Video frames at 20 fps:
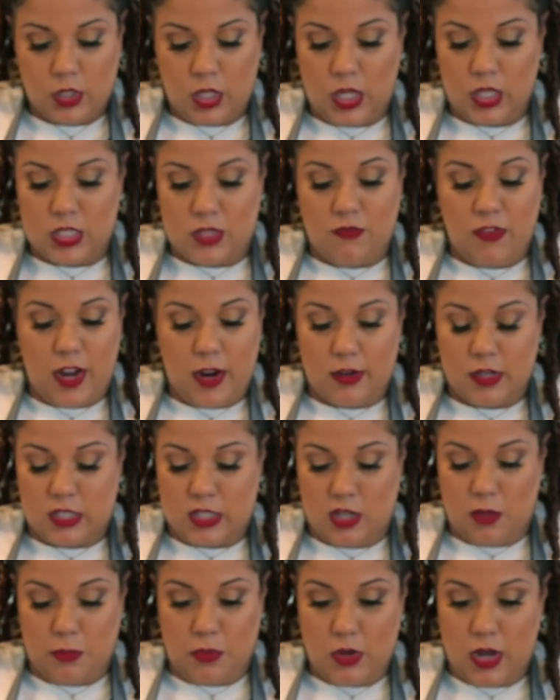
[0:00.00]
It's very
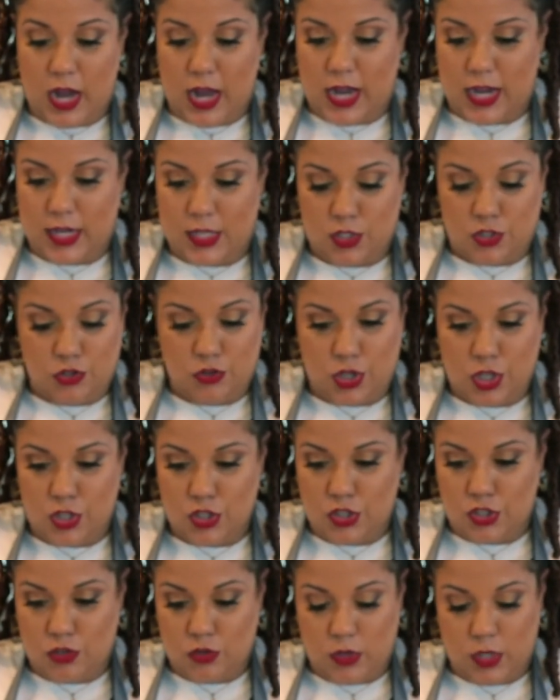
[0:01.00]
simple, guys. You
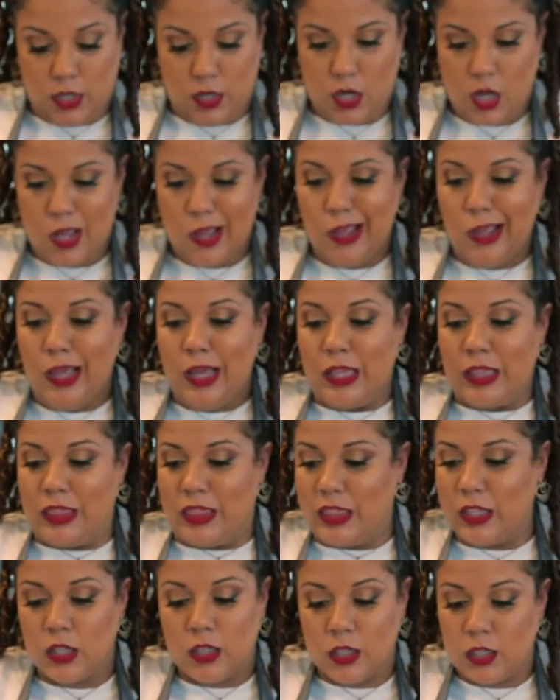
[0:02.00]
can do it.
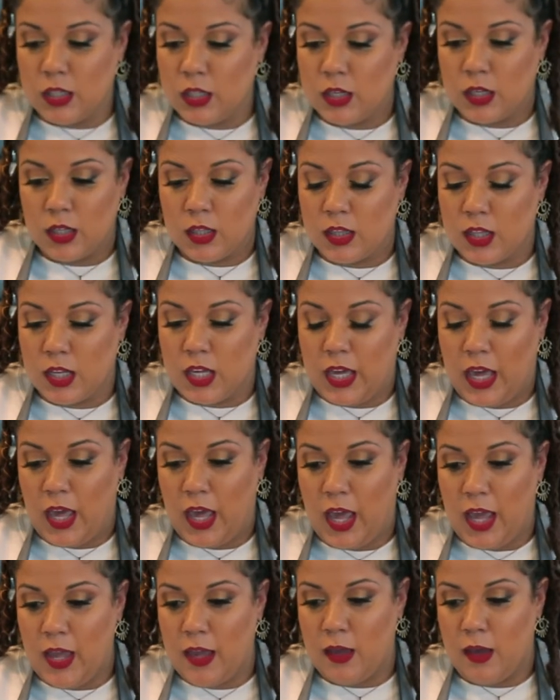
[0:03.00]
The
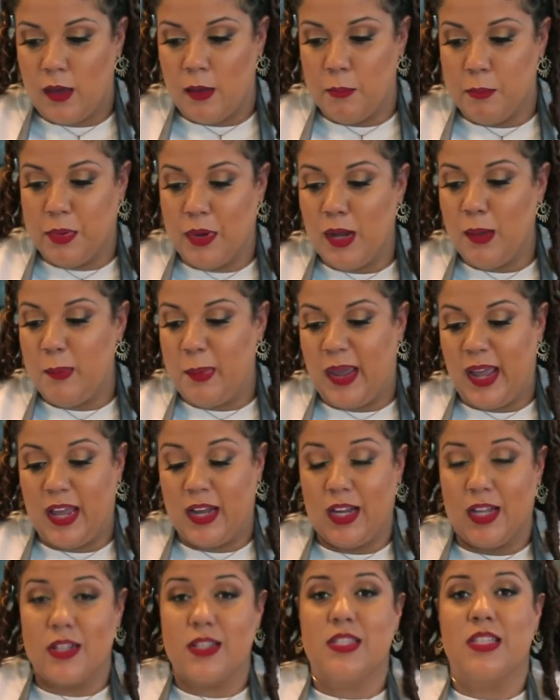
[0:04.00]
cake bundt pan
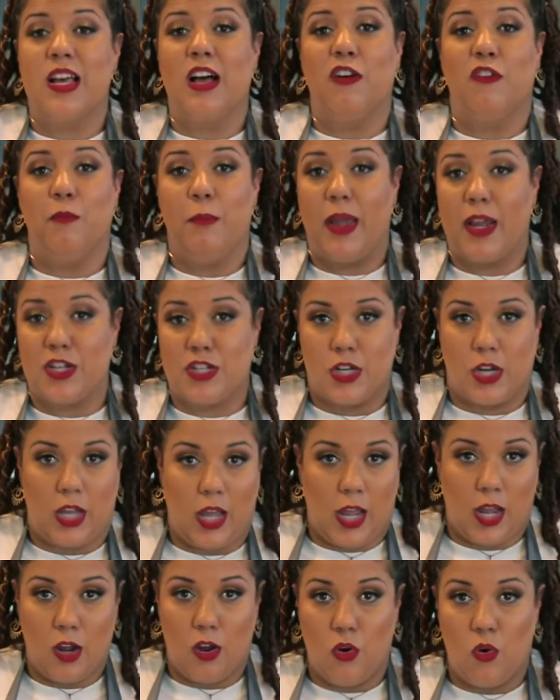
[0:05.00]
itself makes your
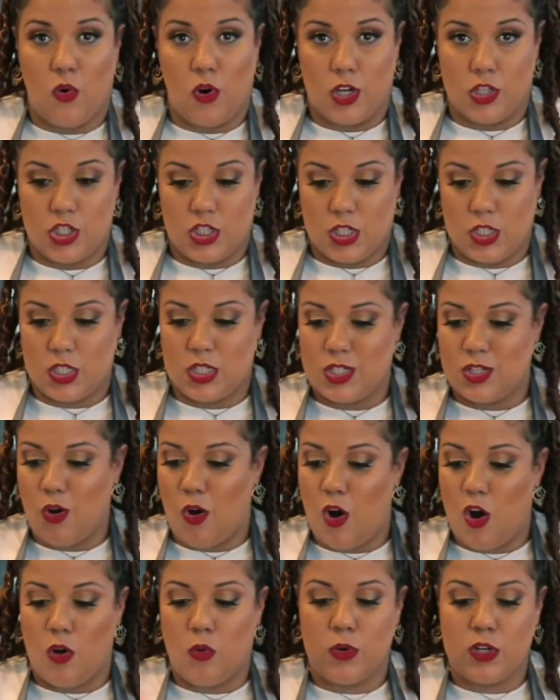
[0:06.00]
cake gorgeous. So
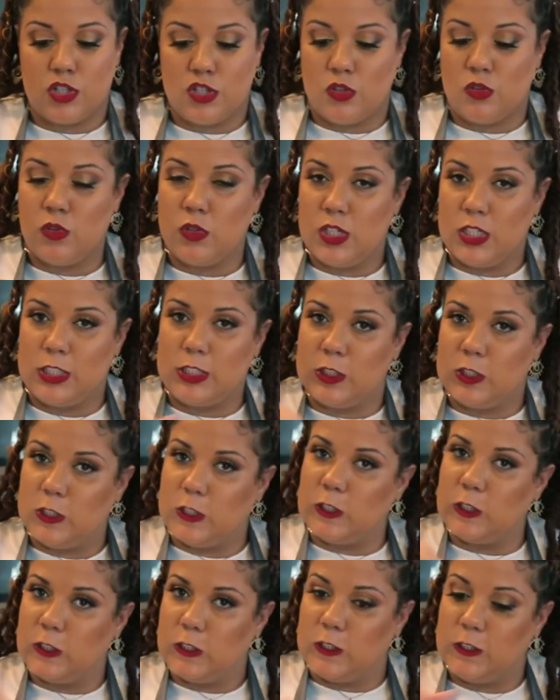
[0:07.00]
all we're doing is
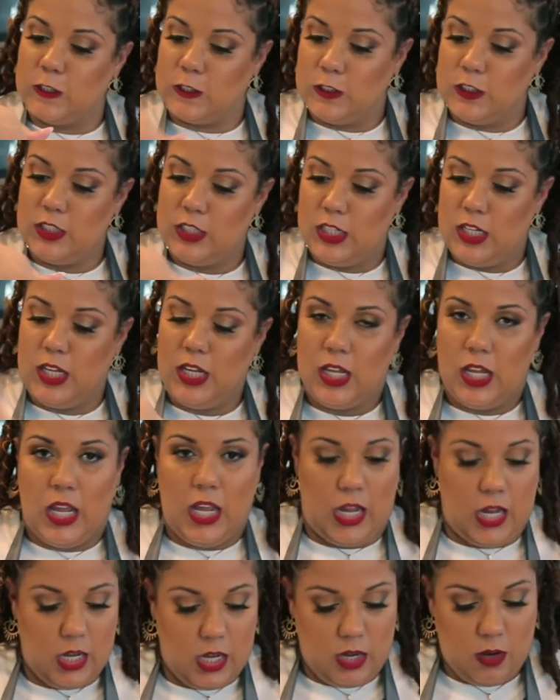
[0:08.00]
just
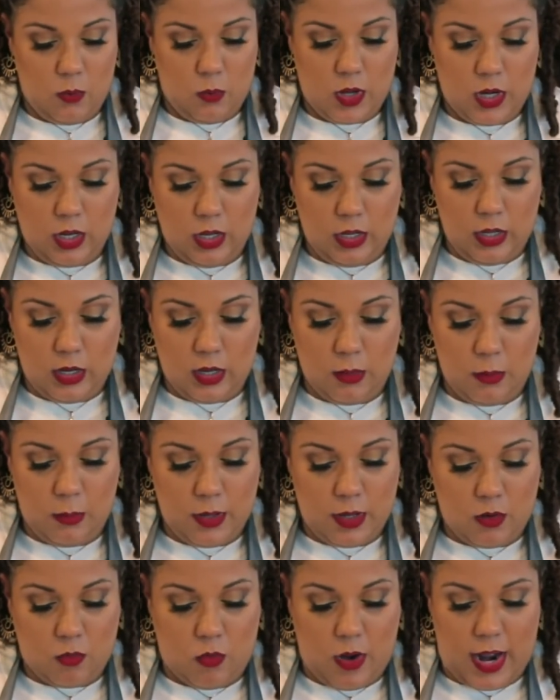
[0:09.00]
hitting it with a little
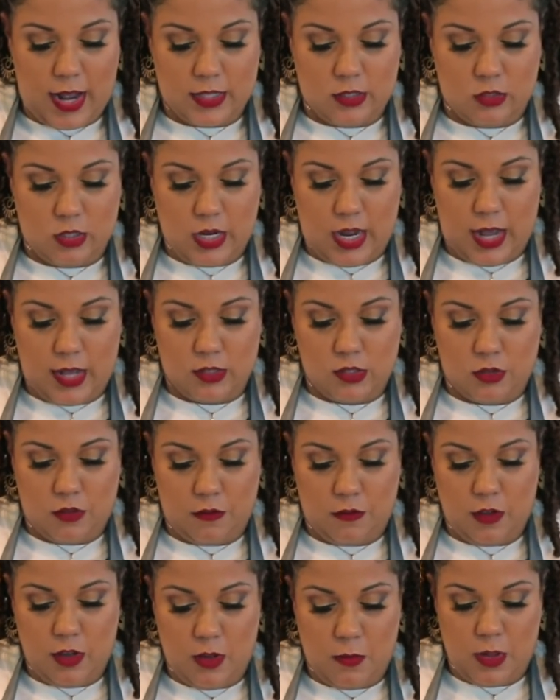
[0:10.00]
bit of razzle dazzle. You
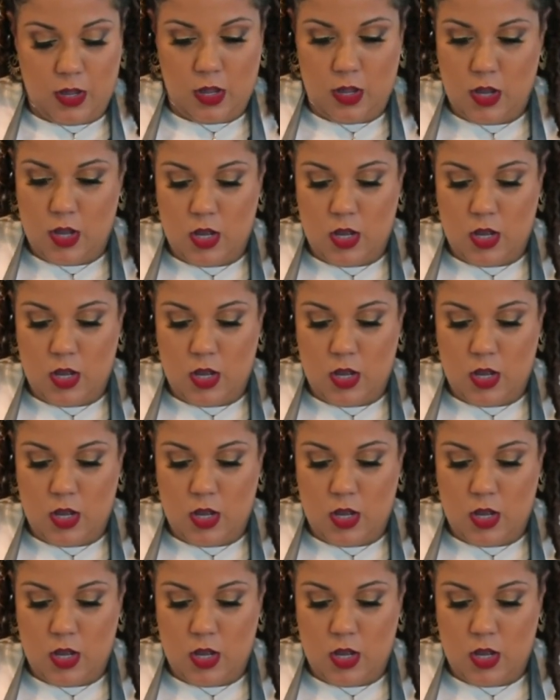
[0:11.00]
feel me?